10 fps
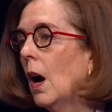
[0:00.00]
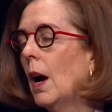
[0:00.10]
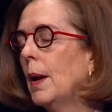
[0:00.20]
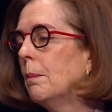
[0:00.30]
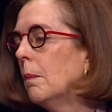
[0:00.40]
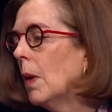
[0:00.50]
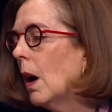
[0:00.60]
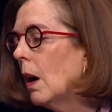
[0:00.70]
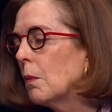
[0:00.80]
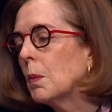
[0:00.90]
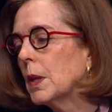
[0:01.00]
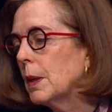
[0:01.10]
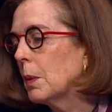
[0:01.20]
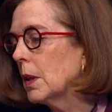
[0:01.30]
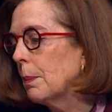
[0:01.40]
I'm
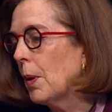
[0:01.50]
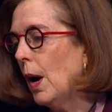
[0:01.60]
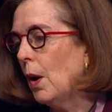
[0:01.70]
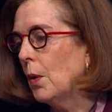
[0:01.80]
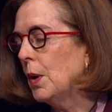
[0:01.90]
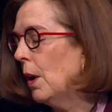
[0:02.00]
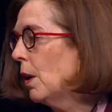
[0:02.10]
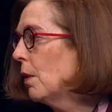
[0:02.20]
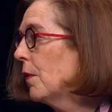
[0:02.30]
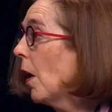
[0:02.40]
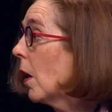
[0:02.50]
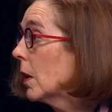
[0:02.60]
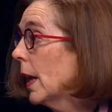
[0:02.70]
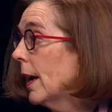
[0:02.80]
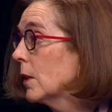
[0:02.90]
really, really proud of
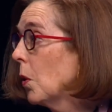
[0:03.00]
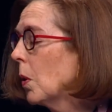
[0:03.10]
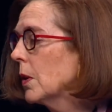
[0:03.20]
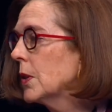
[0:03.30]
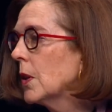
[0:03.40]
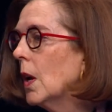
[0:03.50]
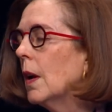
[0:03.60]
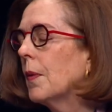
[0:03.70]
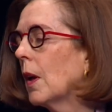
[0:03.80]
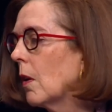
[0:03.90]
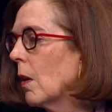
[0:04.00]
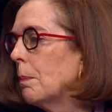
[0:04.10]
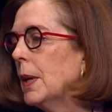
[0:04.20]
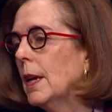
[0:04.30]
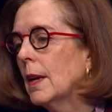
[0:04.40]
our landlords that are
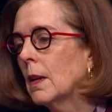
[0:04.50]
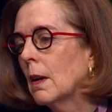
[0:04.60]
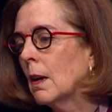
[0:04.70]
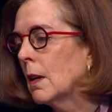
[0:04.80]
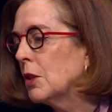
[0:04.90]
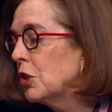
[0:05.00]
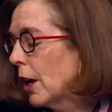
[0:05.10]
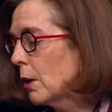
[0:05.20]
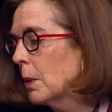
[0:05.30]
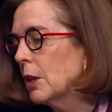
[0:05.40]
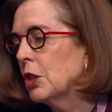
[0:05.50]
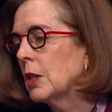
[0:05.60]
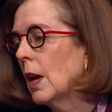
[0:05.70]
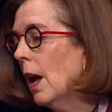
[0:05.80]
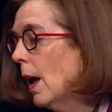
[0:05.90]
being
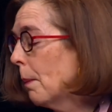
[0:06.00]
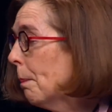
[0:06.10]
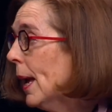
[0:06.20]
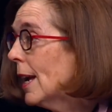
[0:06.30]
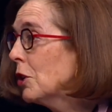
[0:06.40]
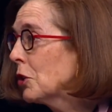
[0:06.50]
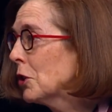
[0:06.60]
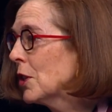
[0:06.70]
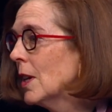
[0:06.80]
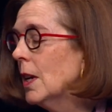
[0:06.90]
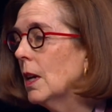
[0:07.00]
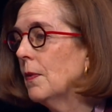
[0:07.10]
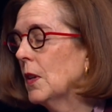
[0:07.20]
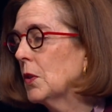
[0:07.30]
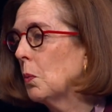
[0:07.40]
generous and patient
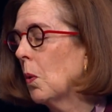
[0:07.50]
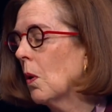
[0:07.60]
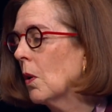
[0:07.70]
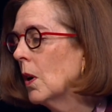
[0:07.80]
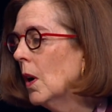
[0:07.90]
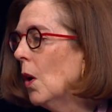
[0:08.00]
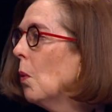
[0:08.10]
in this work.